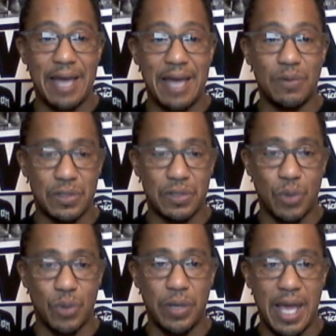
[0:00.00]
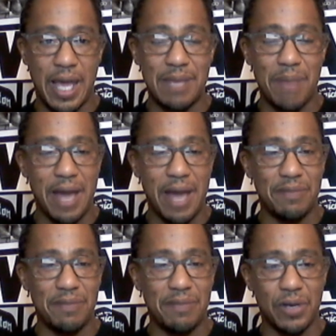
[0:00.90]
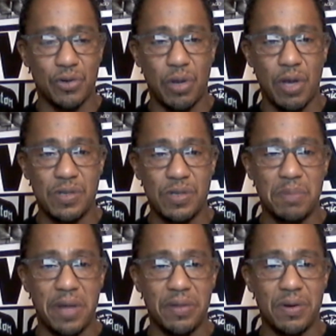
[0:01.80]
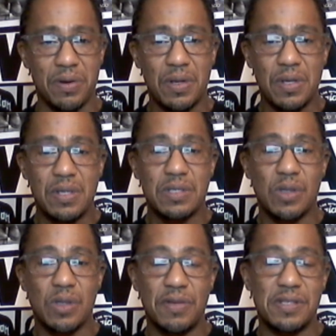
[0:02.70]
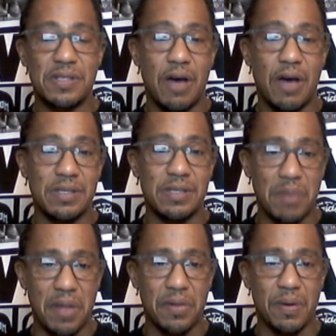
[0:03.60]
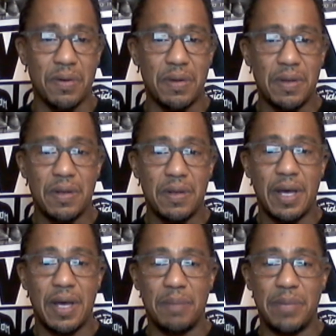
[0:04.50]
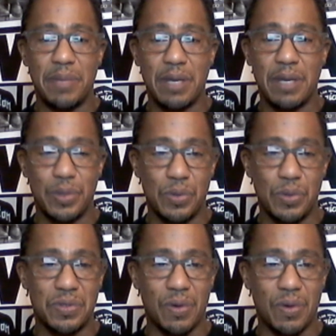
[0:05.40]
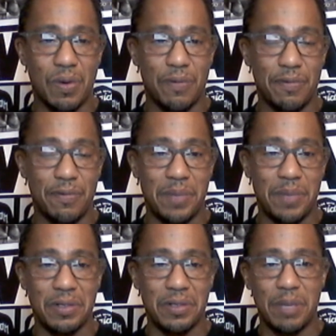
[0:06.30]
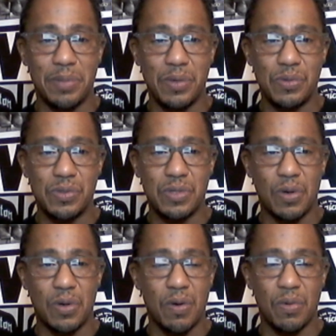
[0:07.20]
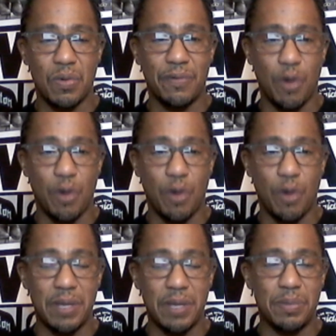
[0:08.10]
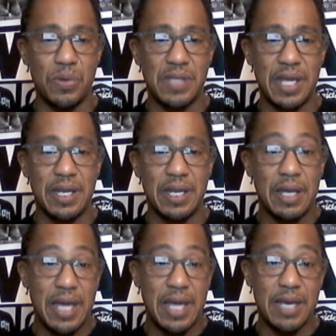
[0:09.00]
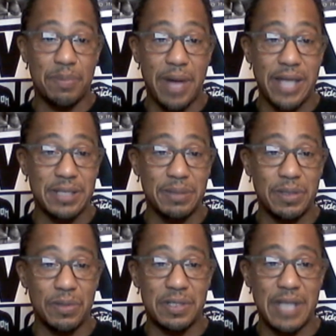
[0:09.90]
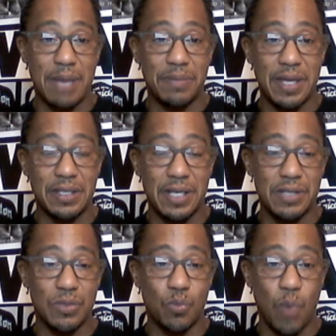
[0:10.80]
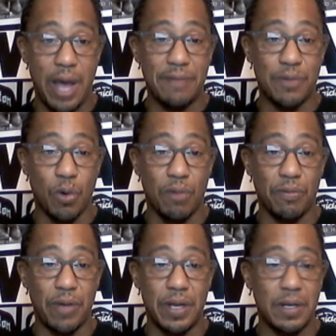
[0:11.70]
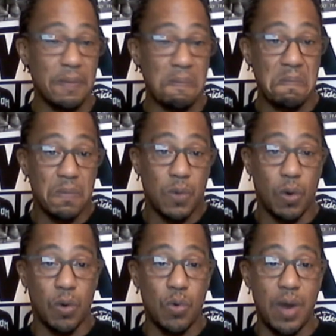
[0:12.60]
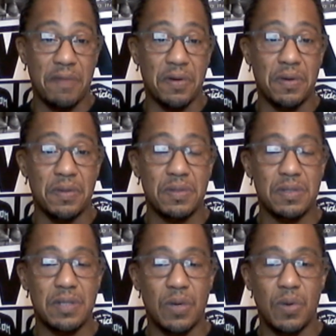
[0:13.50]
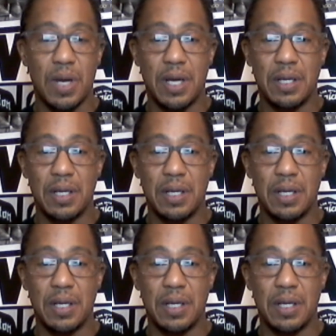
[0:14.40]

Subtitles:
was controlling, and he might have been controlling over his mother. So if he saw his mother being abused or mentally abused or verbally abused, then he could possibly do the same thing to his wife, girlfriend, or whoever. So,